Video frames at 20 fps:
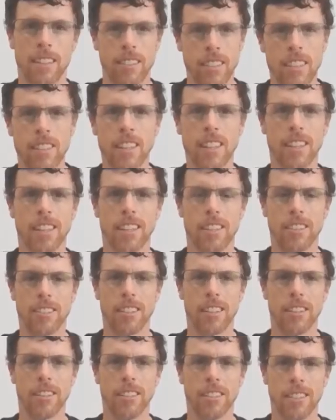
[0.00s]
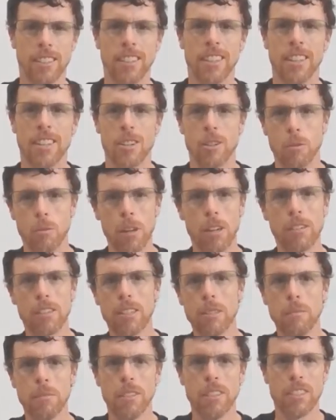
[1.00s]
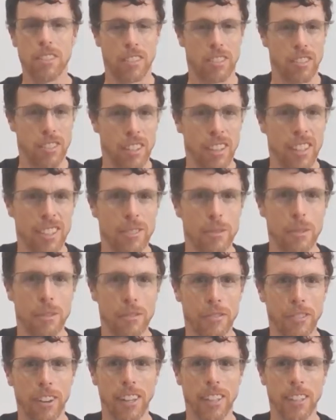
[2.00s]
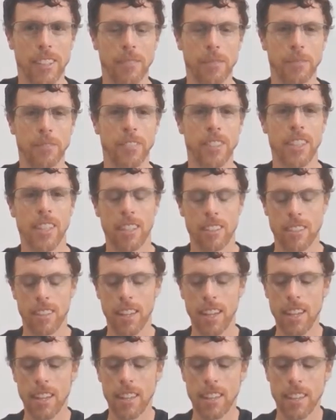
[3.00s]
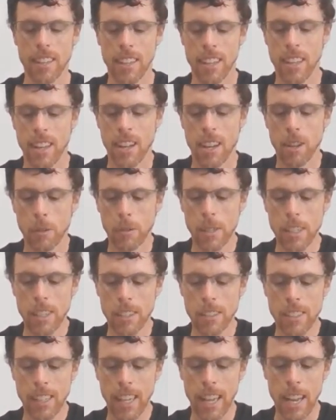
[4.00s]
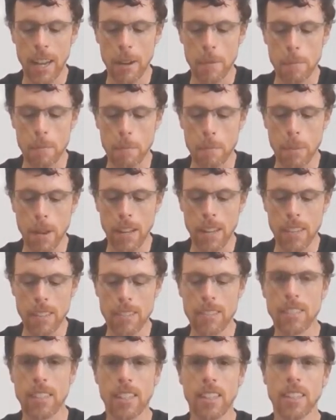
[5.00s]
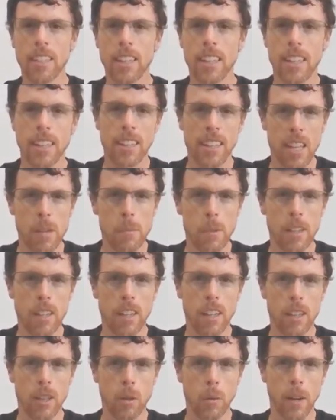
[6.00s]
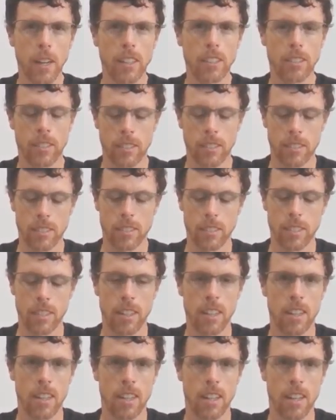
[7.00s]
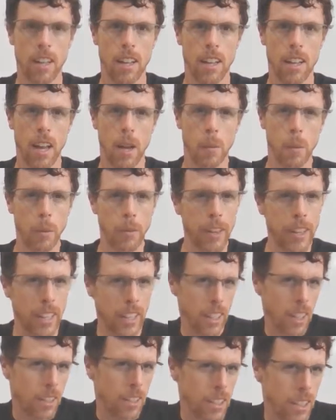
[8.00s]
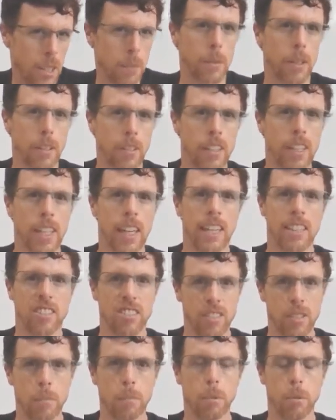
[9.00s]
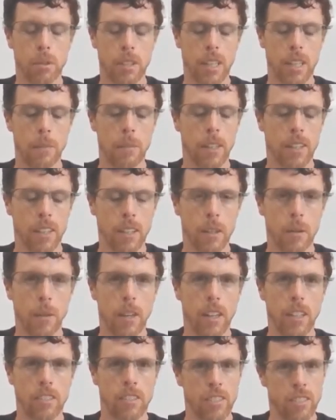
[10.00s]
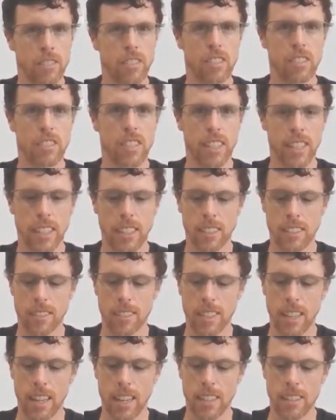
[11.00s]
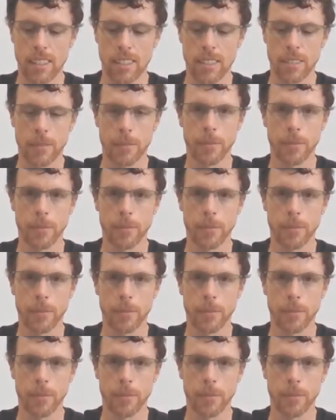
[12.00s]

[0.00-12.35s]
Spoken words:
Tēnā koutou. Welcome to Science with Folly. Today, we are looking at balancing chemical equations. And we're really only going to be looking at simple chemical equations, just to get you started.